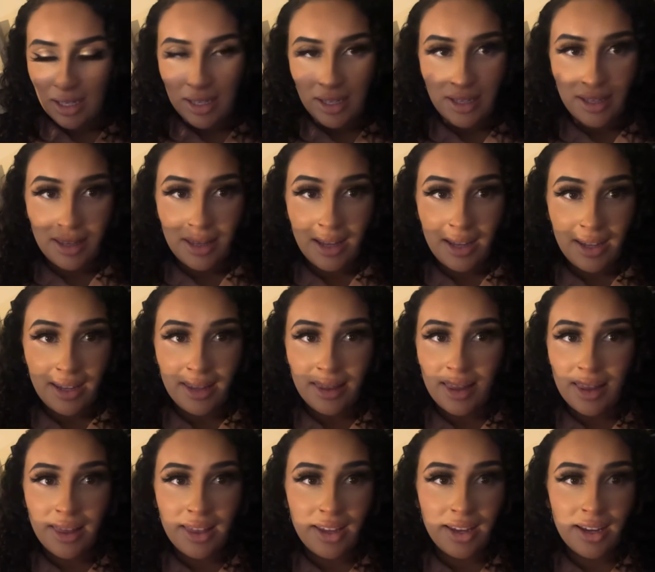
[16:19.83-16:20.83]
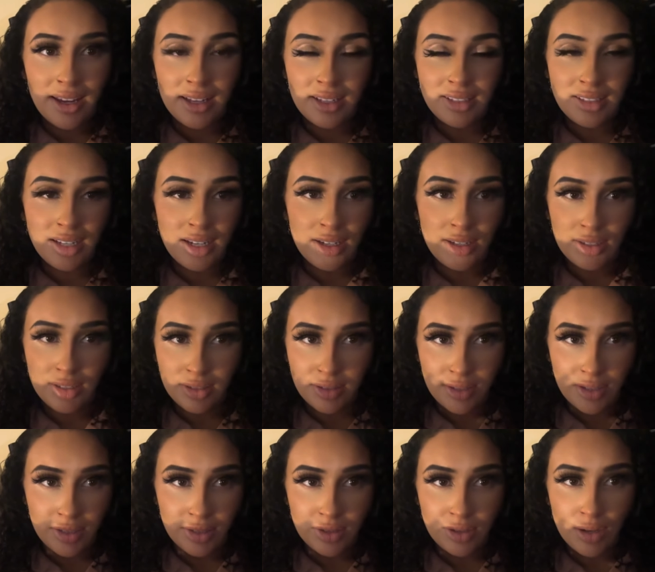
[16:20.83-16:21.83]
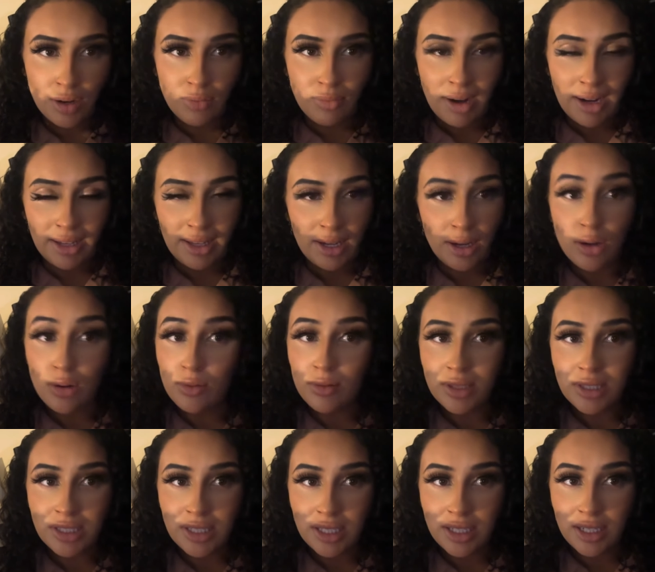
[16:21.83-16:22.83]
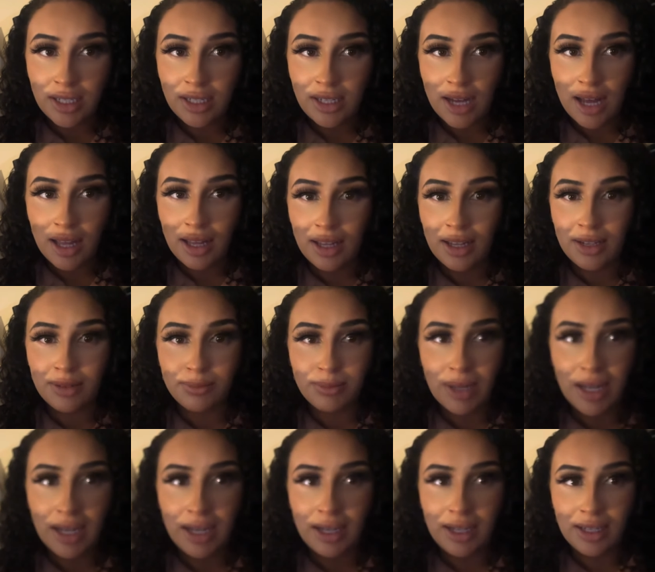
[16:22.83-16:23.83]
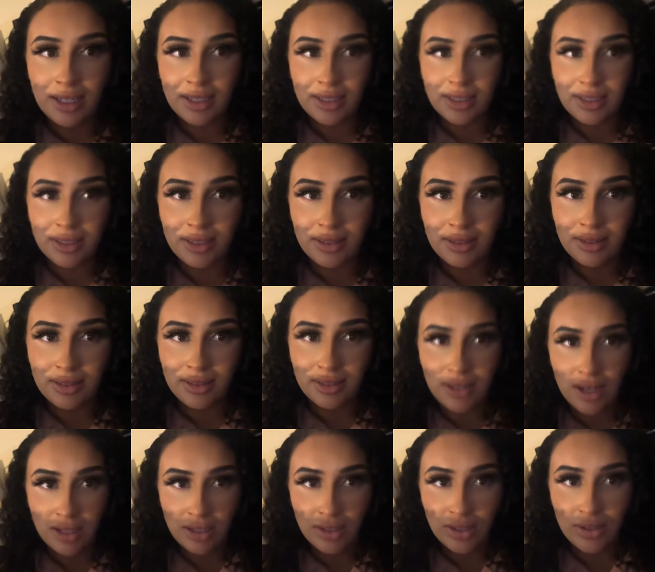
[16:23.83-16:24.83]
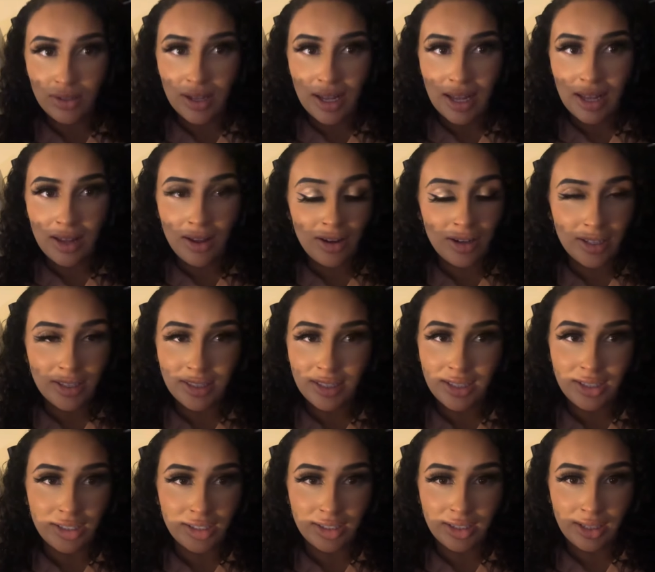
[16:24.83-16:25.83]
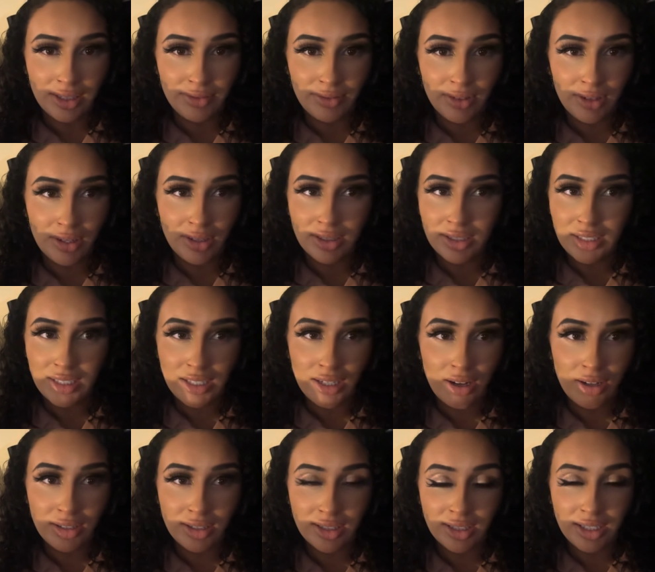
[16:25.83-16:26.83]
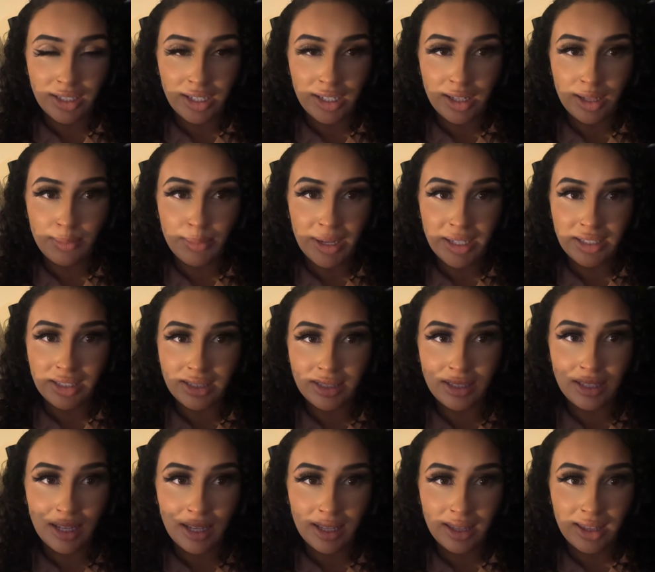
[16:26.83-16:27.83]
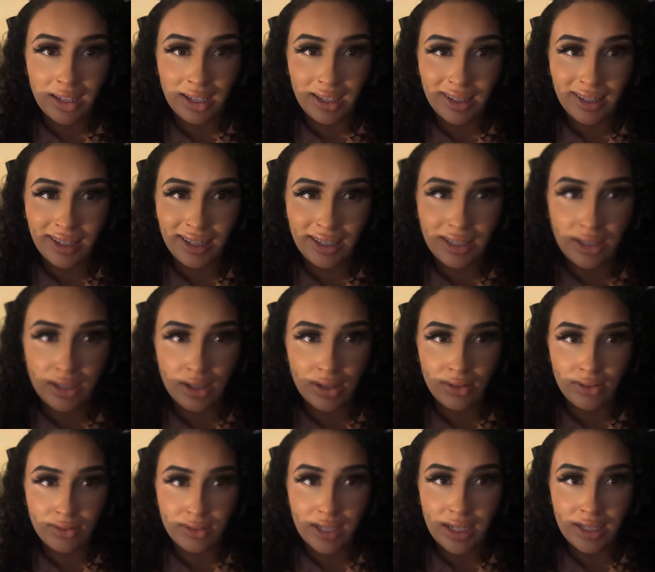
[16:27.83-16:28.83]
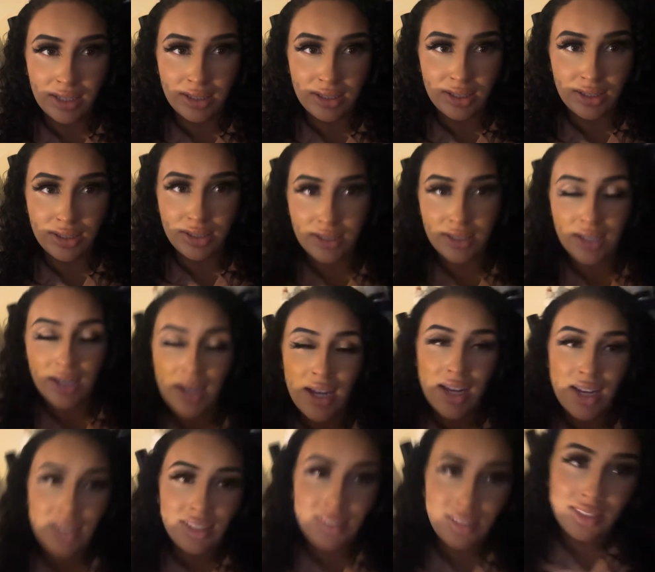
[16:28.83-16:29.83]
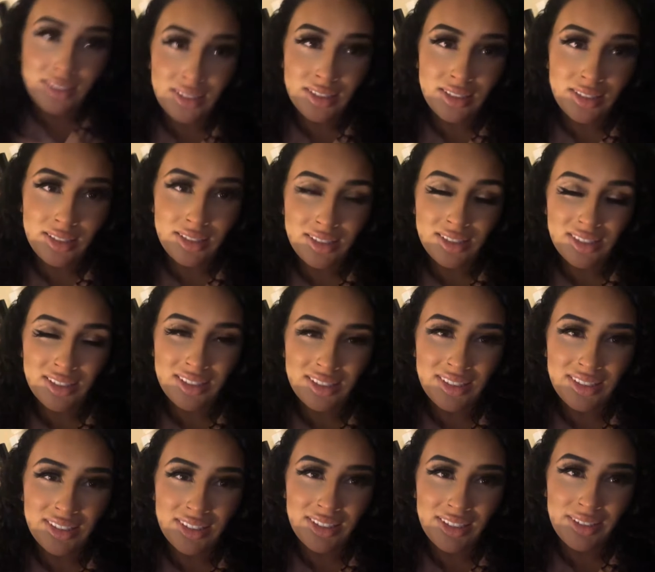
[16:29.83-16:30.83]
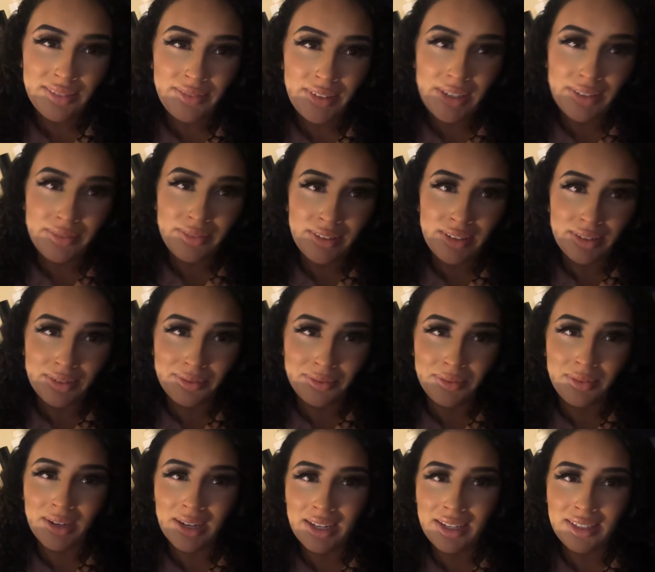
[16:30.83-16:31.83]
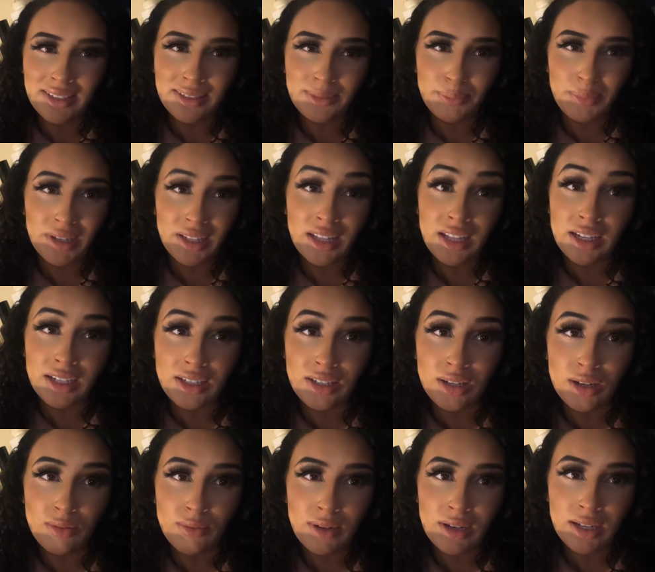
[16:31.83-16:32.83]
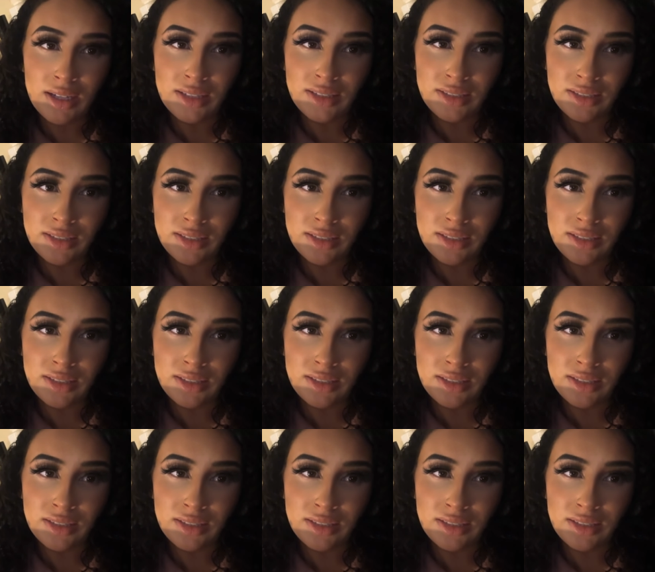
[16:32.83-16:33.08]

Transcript: The the thing is, like, she's so right. Like, who is she to tell him, like? not to do that. Honestly, just leave girl. And she honestly did the best like thing. Like, you know, she she should she just just shouldn't have even have went. But like, you know what?